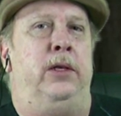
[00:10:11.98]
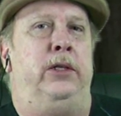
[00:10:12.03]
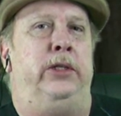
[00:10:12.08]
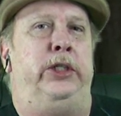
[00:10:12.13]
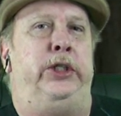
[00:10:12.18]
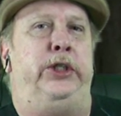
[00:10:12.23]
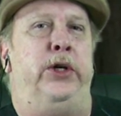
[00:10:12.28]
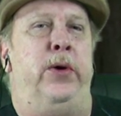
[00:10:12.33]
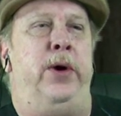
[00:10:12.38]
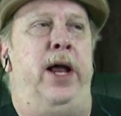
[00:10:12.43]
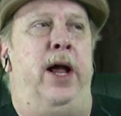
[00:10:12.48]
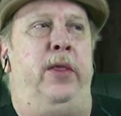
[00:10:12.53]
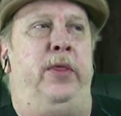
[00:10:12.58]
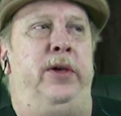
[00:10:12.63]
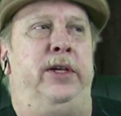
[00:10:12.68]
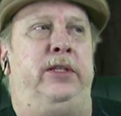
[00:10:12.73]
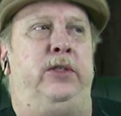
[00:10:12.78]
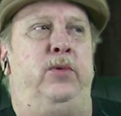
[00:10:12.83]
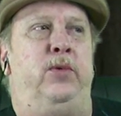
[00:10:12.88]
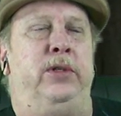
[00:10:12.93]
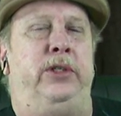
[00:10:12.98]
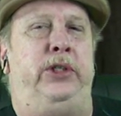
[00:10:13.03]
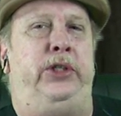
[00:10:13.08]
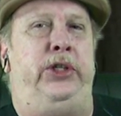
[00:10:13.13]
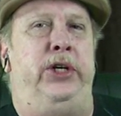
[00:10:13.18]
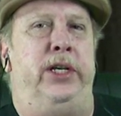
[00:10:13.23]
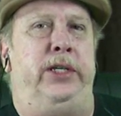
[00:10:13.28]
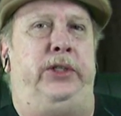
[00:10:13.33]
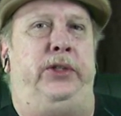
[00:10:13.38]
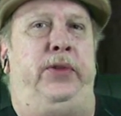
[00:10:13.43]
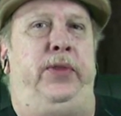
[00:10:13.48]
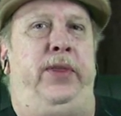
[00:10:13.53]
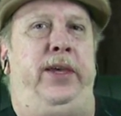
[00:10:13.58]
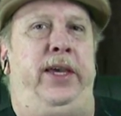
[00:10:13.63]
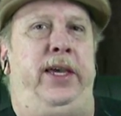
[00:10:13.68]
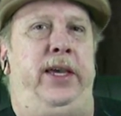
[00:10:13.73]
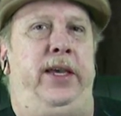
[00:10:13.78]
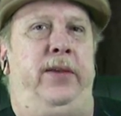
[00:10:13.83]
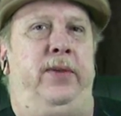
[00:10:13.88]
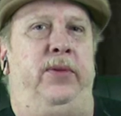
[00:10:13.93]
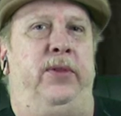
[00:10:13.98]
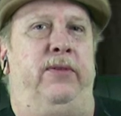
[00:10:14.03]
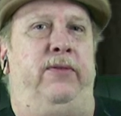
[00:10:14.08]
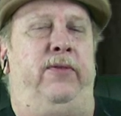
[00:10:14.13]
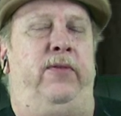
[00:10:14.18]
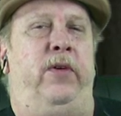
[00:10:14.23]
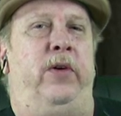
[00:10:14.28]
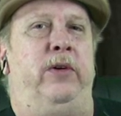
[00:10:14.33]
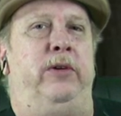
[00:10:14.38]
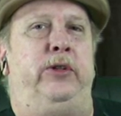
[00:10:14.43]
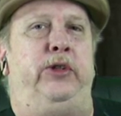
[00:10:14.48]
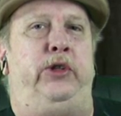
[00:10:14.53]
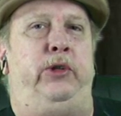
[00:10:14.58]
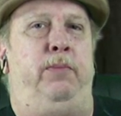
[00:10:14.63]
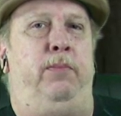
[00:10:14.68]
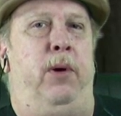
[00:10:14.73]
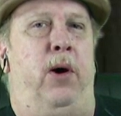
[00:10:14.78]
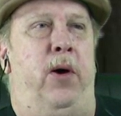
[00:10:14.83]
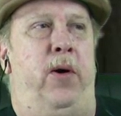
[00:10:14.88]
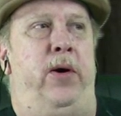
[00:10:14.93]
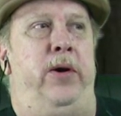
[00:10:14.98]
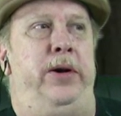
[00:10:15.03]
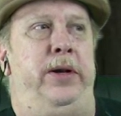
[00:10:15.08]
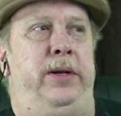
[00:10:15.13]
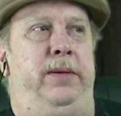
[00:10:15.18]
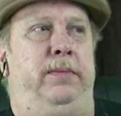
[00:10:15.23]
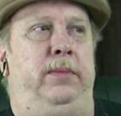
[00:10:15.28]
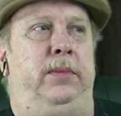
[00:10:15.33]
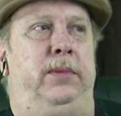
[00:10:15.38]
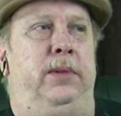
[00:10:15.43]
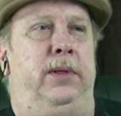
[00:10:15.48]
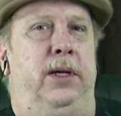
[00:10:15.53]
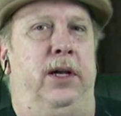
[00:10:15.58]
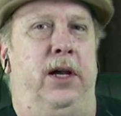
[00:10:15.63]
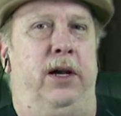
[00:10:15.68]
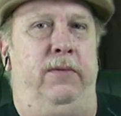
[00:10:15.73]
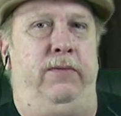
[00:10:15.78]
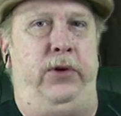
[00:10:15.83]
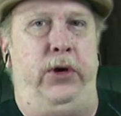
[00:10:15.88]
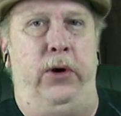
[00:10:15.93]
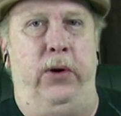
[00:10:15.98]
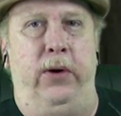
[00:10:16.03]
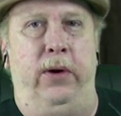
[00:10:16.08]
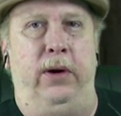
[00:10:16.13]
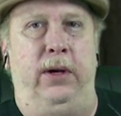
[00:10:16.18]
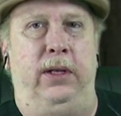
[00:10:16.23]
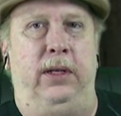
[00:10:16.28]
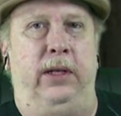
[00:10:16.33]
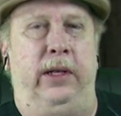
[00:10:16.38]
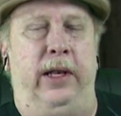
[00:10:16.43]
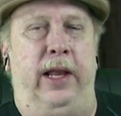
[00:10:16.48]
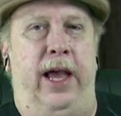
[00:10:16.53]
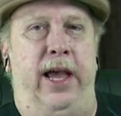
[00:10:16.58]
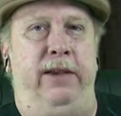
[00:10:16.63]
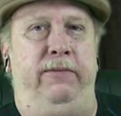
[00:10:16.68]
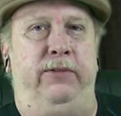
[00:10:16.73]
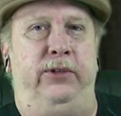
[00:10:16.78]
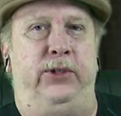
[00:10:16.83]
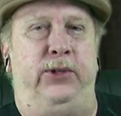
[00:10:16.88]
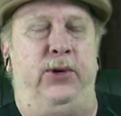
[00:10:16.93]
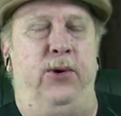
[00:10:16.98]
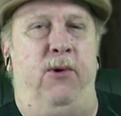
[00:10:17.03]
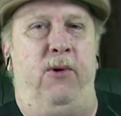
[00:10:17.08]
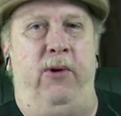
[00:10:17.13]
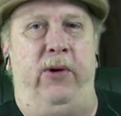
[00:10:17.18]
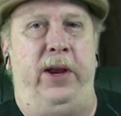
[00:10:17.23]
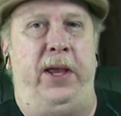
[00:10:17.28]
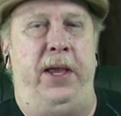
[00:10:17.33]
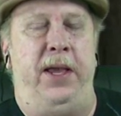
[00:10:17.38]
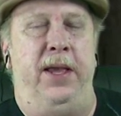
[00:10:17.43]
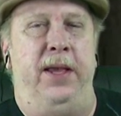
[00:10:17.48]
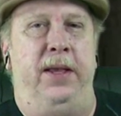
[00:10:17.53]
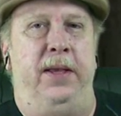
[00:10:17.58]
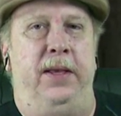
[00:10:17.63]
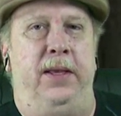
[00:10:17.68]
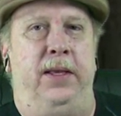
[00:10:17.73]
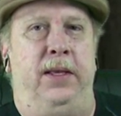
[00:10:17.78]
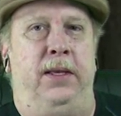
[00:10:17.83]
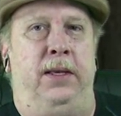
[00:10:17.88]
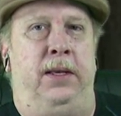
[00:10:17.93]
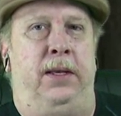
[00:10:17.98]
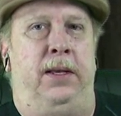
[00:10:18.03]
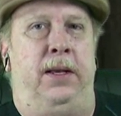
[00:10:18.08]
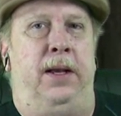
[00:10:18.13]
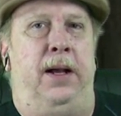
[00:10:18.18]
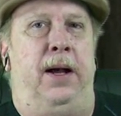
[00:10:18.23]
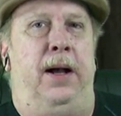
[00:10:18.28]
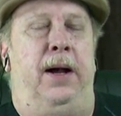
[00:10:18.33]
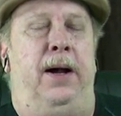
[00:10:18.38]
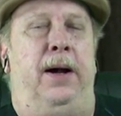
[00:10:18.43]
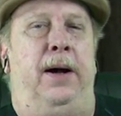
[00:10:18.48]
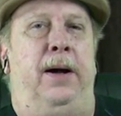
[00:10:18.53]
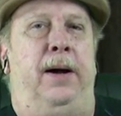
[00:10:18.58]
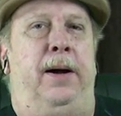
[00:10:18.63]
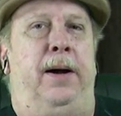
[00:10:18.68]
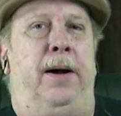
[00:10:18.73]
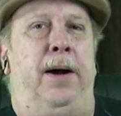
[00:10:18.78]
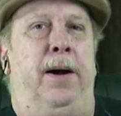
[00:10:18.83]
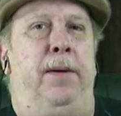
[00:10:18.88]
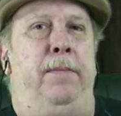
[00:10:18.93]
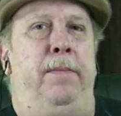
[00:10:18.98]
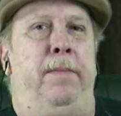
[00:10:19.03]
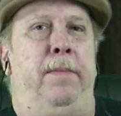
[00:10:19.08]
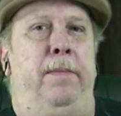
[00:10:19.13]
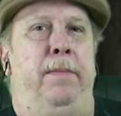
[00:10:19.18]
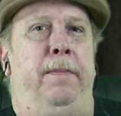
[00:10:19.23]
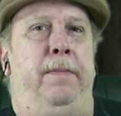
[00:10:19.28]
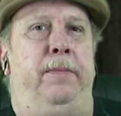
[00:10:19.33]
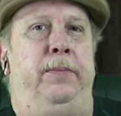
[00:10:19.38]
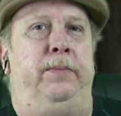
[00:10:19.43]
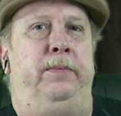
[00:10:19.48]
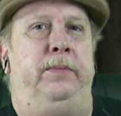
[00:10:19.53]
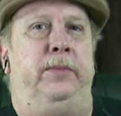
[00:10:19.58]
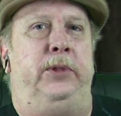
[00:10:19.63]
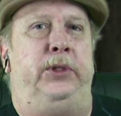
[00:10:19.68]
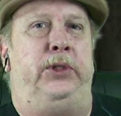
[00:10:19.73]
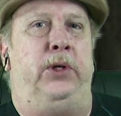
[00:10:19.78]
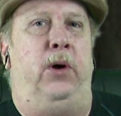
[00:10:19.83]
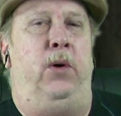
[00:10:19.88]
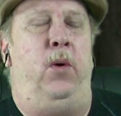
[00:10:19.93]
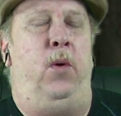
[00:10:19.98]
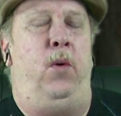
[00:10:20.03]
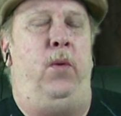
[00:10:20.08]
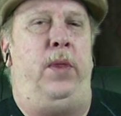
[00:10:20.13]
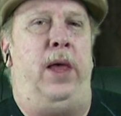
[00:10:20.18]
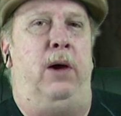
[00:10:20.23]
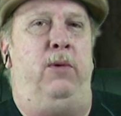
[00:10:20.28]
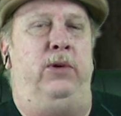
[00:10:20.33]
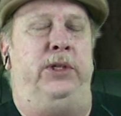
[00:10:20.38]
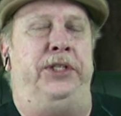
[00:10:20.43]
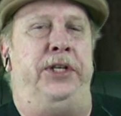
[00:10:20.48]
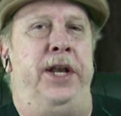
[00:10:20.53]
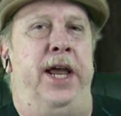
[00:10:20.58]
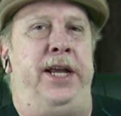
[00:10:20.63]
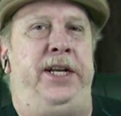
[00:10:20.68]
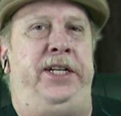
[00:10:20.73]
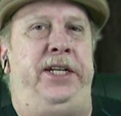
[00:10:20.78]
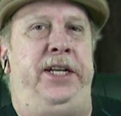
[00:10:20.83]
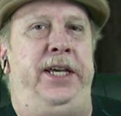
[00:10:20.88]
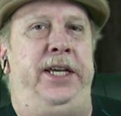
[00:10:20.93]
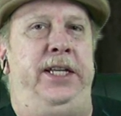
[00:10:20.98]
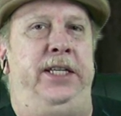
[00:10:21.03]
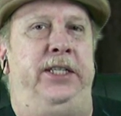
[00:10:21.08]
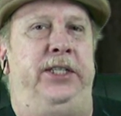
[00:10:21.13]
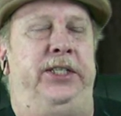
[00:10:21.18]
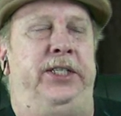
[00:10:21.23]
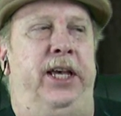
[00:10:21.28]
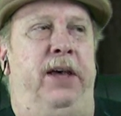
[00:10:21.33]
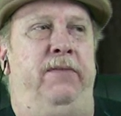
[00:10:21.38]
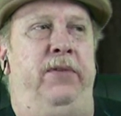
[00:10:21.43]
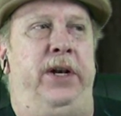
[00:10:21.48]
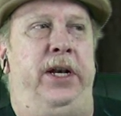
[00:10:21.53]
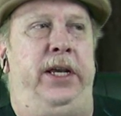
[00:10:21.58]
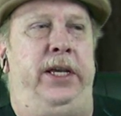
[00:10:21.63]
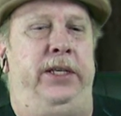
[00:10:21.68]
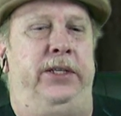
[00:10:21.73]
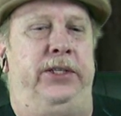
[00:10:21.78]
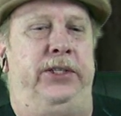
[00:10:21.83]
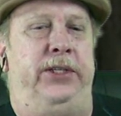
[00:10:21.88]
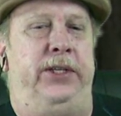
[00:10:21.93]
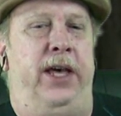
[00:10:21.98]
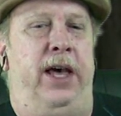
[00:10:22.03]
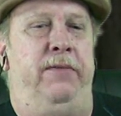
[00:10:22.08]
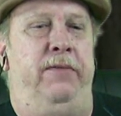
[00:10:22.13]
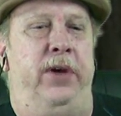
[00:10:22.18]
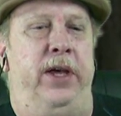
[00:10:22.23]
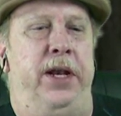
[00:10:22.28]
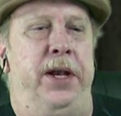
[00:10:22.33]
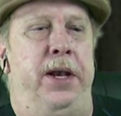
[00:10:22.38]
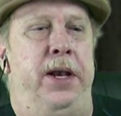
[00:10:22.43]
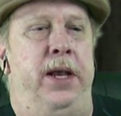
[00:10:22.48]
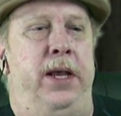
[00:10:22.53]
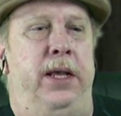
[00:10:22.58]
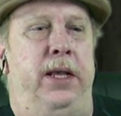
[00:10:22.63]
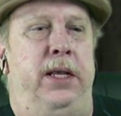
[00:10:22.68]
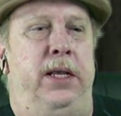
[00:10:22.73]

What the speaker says: So now this was just the first part of your life story. So that was 1977.